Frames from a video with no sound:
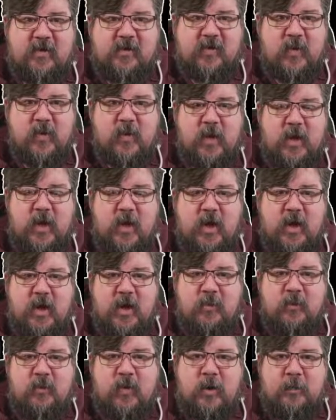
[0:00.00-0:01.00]
So
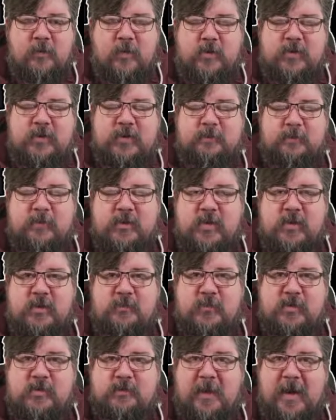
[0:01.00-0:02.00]
really puts into
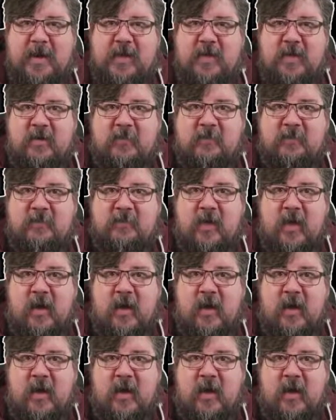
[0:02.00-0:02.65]
perspective,